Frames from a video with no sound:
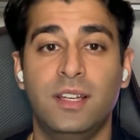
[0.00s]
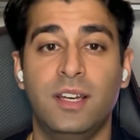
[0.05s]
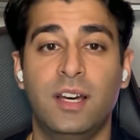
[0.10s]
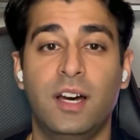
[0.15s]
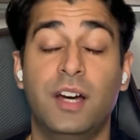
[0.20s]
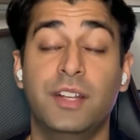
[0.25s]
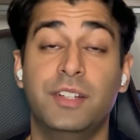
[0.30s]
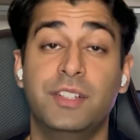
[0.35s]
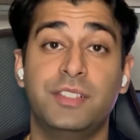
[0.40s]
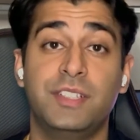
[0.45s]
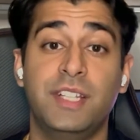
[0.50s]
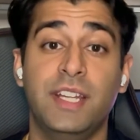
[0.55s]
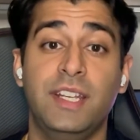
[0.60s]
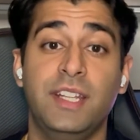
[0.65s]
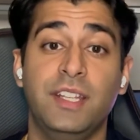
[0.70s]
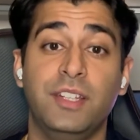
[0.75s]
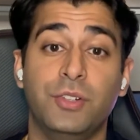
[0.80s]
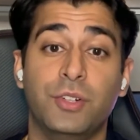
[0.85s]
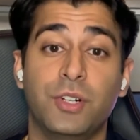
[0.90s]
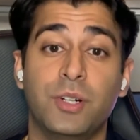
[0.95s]

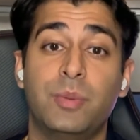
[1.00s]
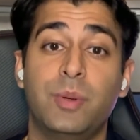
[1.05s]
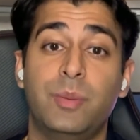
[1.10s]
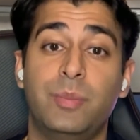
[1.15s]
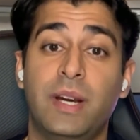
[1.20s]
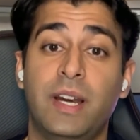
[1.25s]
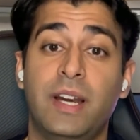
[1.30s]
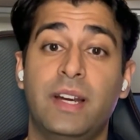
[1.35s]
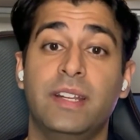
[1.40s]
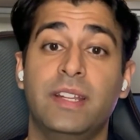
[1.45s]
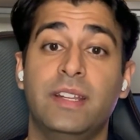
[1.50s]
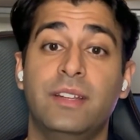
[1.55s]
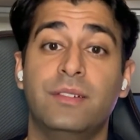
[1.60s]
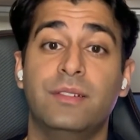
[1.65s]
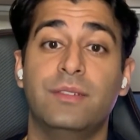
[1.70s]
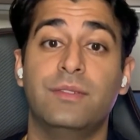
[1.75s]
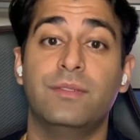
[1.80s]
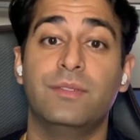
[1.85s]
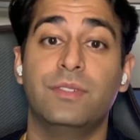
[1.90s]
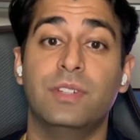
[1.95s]
Understanding your proprietary
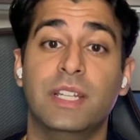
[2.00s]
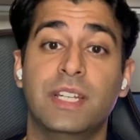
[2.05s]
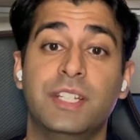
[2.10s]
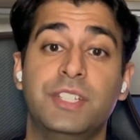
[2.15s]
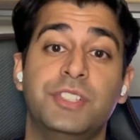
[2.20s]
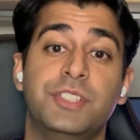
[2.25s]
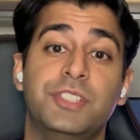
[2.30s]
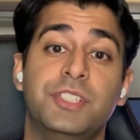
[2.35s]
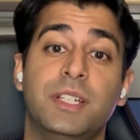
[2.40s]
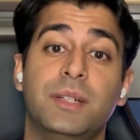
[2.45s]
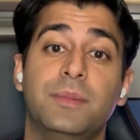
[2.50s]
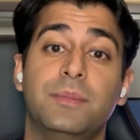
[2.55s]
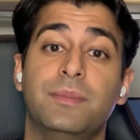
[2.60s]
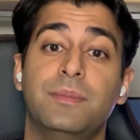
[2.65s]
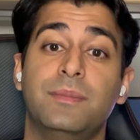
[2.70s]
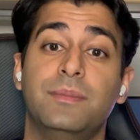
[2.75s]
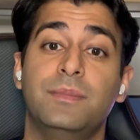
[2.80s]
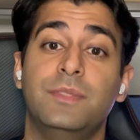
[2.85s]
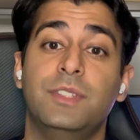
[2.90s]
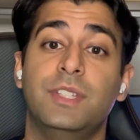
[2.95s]
relationship
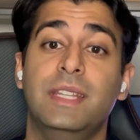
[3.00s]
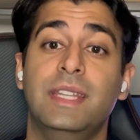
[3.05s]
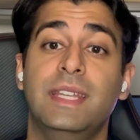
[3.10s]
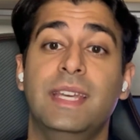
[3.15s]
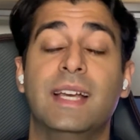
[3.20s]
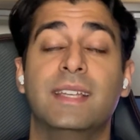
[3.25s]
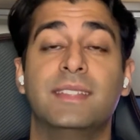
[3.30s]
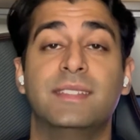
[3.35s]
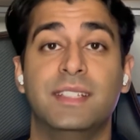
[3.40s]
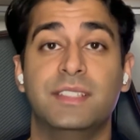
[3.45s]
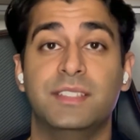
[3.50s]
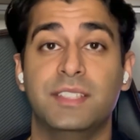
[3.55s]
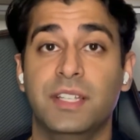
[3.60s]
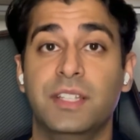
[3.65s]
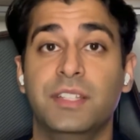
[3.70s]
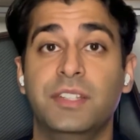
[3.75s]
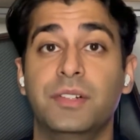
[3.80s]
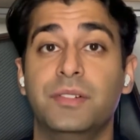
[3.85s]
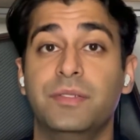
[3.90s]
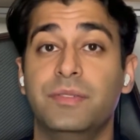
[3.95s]
to the assets in
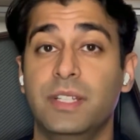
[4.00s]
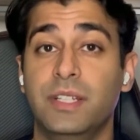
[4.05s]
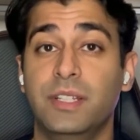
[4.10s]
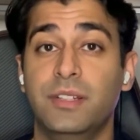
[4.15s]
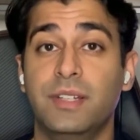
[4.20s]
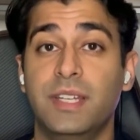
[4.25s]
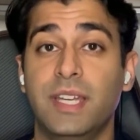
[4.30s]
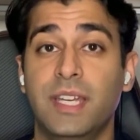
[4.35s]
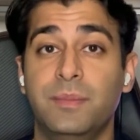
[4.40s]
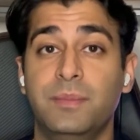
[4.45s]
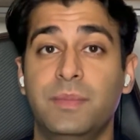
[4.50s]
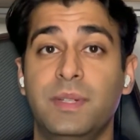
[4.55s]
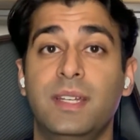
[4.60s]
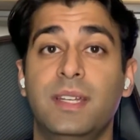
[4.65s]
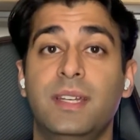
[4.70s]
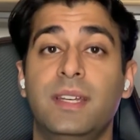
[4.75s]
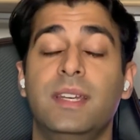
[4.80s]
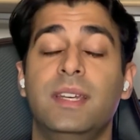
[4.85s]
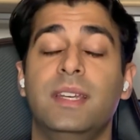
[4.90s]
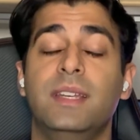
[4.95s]
your video game
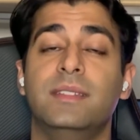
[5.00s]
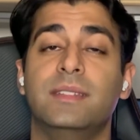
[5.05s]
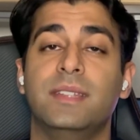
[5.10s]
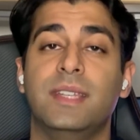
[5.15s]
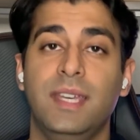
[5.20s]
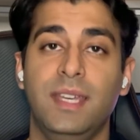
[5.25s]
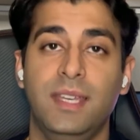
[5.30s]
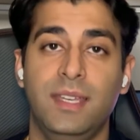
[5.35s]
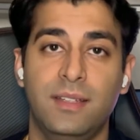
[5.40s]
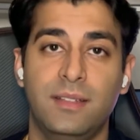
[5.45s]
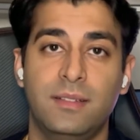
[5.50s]
is key.